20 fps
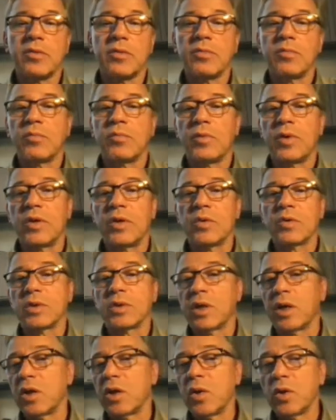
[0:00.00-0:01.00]
we use
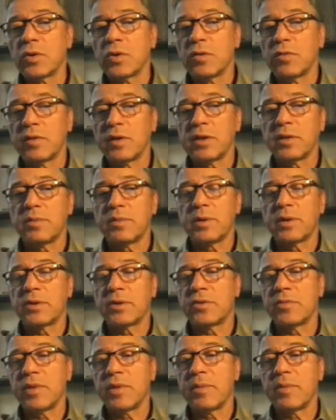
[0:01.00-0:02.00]
a lot of it, but
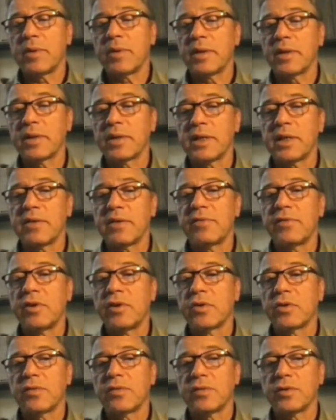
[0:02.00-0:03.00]
remember the safe
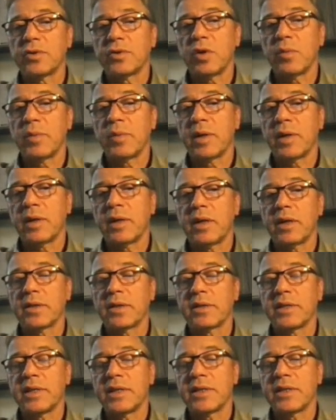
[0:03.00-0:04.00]
dose for topical
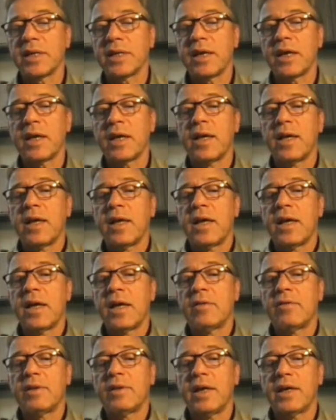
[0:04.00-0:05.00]
anesthesia
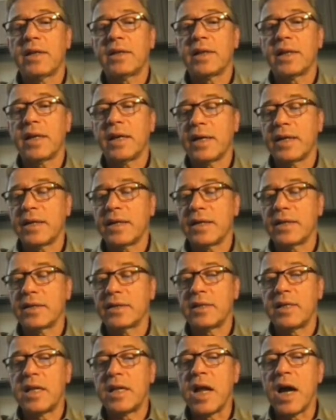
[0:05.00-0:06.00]
of lidocaine is
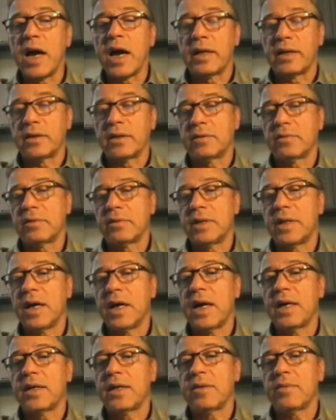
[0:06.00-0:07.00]
9
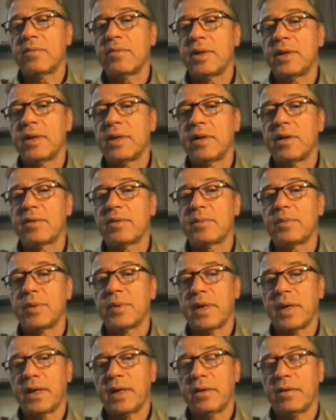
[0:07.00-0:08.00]
milligrams per
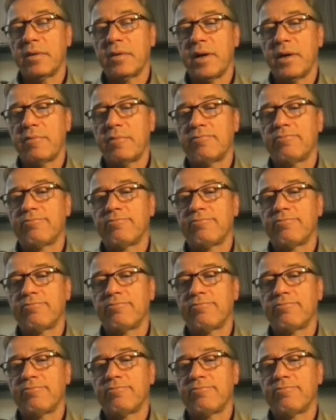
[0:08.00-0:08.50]
kilogram.